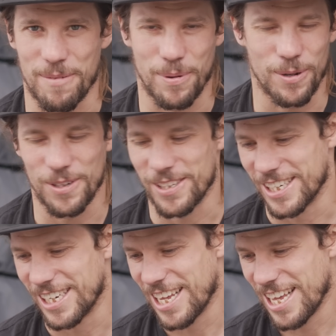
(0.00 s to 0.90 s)
it pulled
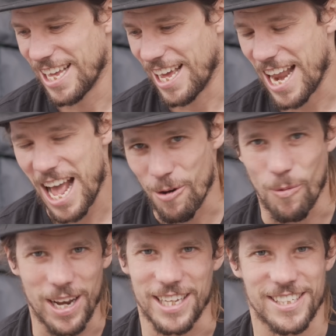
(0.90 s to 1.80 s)
and and how
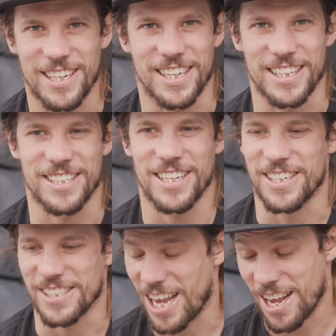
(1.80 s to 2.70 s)
well it's stuck in the
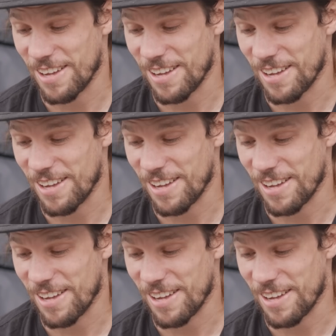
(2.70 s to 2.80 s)
turns.